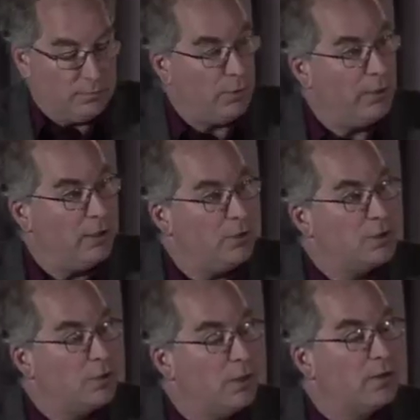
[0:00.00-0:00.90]
But we knew
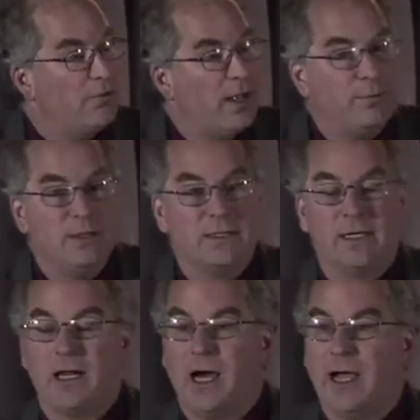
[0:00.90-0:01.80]
two other families that
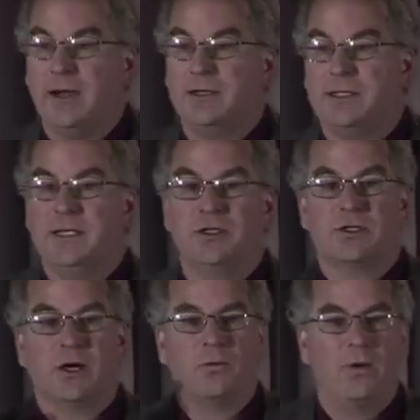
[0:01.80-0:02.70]
had hired
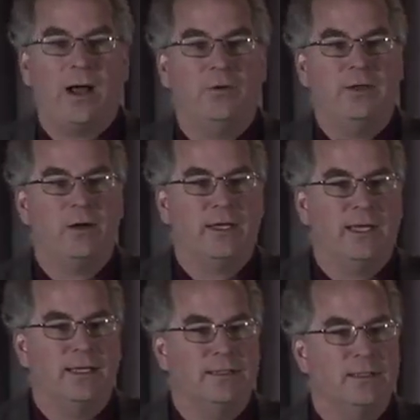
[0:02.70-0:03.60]
teachers around their
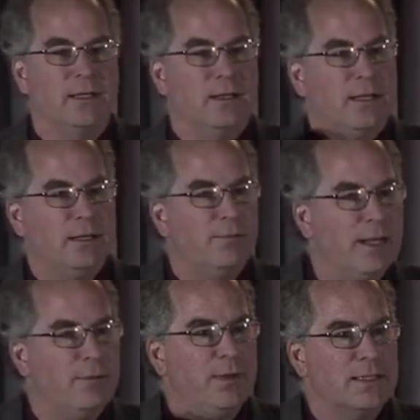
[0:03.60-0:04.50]
kids. They'd
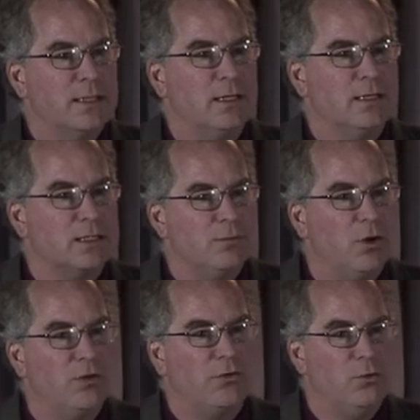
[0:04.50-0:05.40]
made basically a
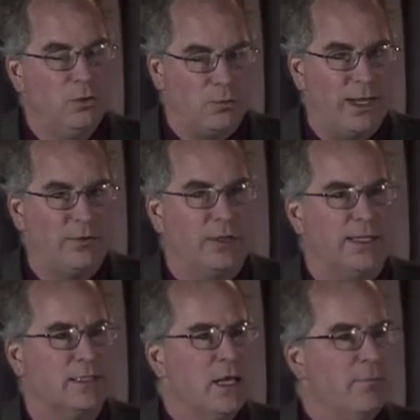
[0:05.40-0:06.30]
small school around their
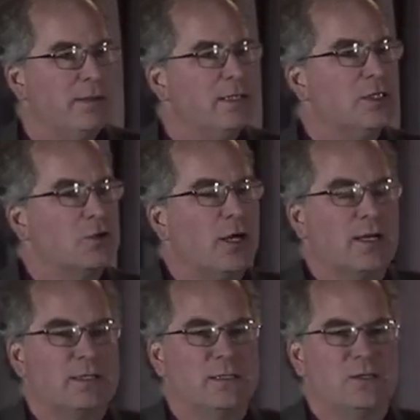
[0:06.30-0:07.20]
kids. But this struck
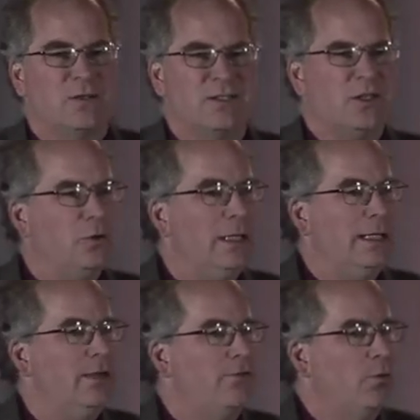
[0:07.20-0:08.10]
us as sort of too
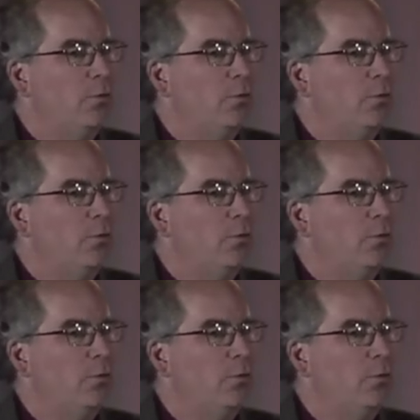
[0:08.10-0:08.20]
elite for